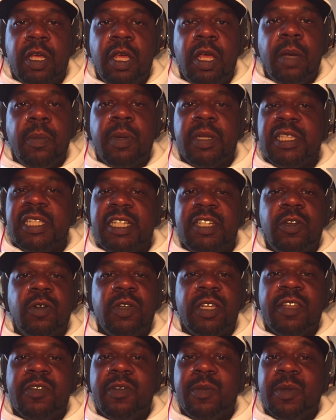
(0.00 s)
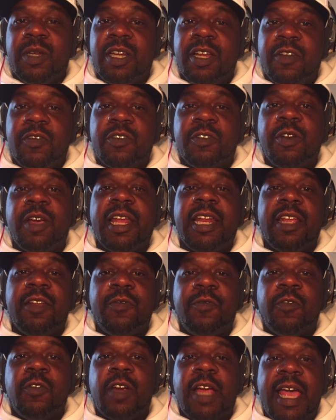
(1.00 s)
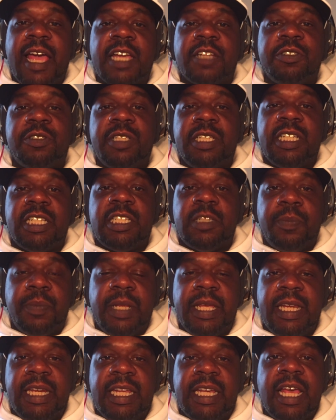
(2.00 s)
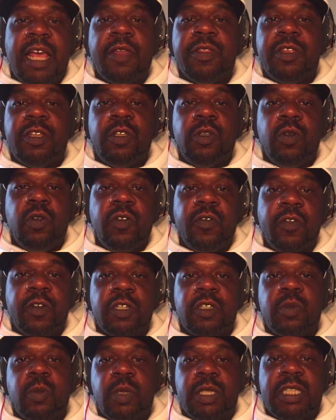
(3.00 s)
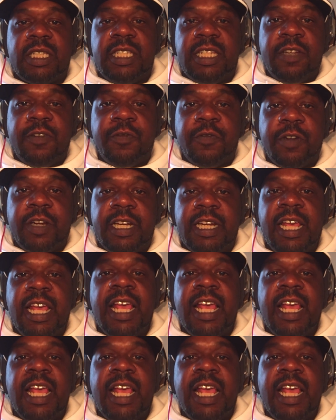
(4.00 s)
but they don't give him enough credit for actually explaining how the universe was different